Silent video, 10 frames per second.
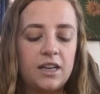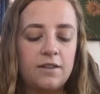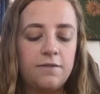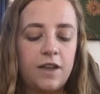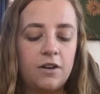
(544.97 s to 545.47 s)

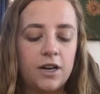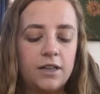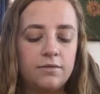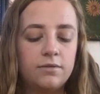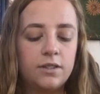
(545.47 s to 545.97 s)
Confederate.
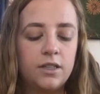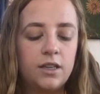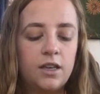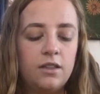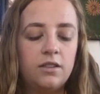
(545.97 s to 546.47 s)

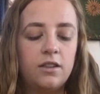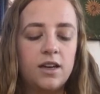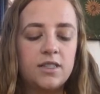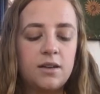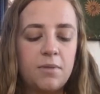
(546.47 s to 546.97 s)
The
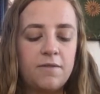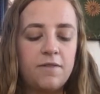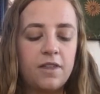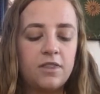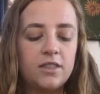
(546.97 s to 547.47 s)
last time I
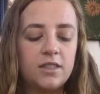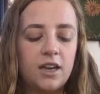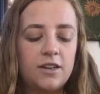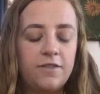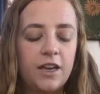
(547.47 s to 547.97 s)
felt this
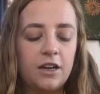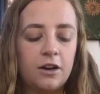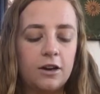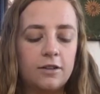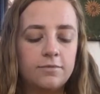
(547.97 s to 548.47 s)
kind of
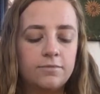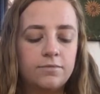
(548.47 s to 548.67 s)
anger.